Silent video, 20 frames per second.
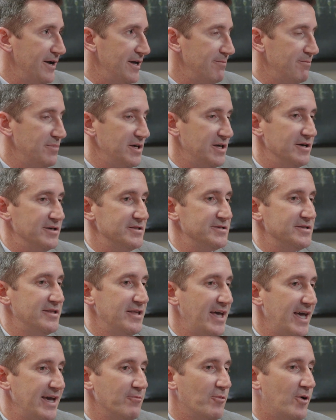it because
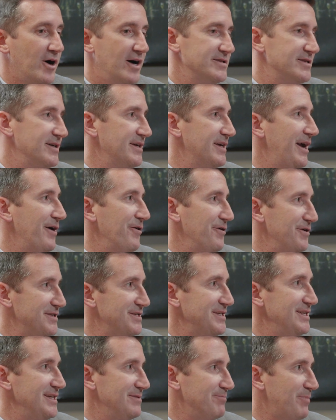they want a
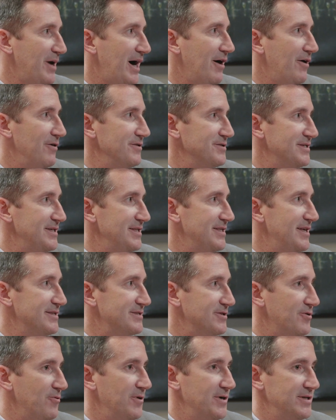guaranteed policy
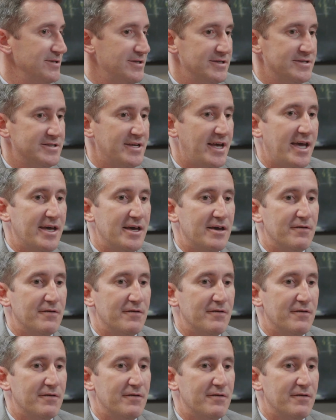that's going to say,